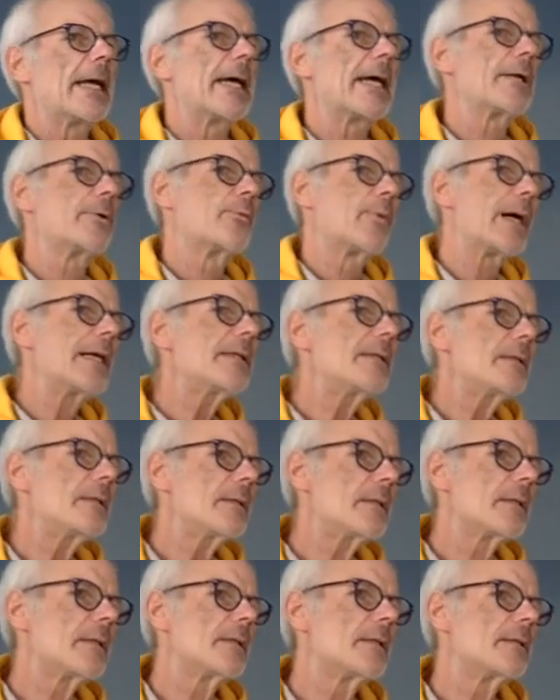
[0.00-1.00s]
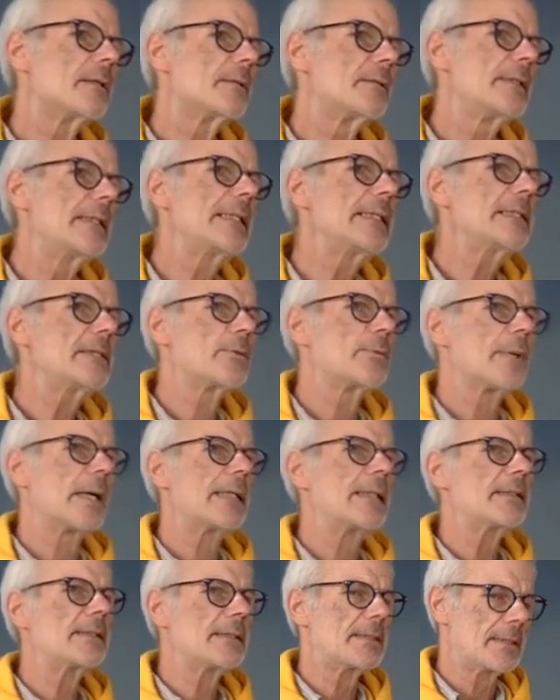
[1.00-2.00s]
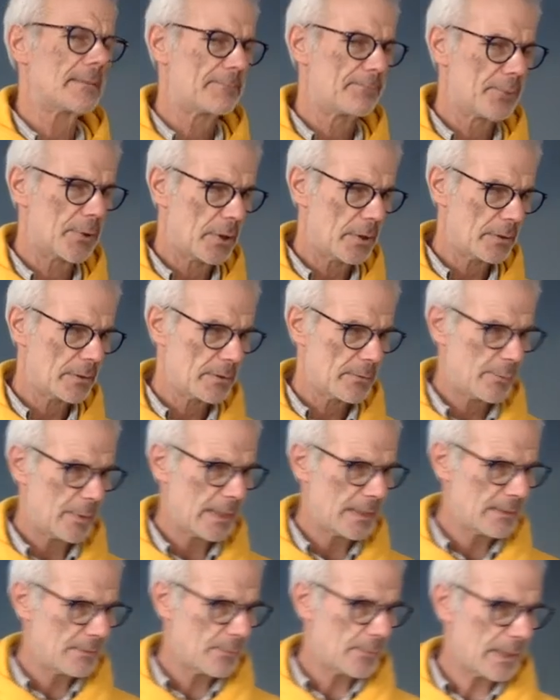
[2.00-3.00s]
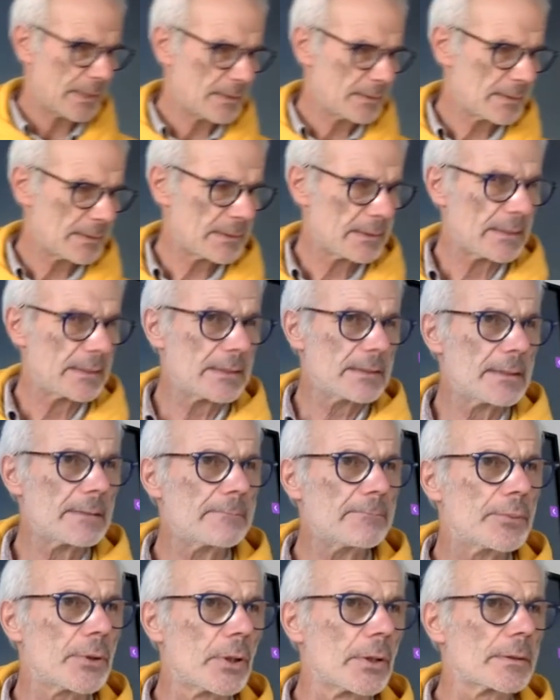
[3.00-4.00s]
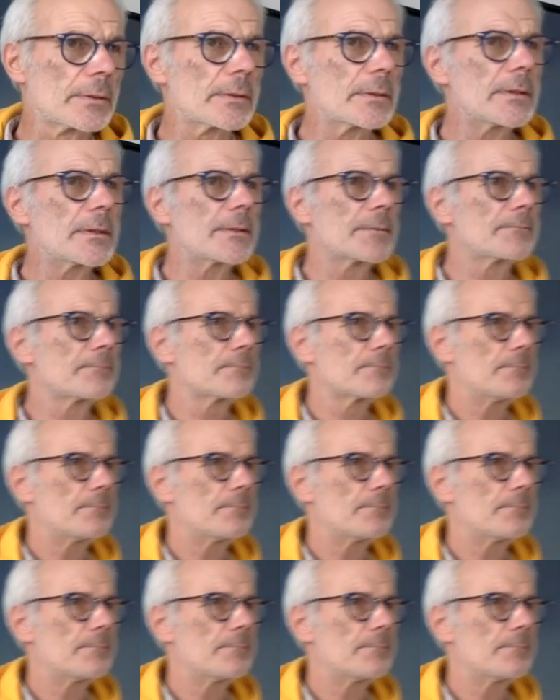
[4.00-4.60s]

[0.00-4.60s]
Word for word: And one reason why this, why, why this is important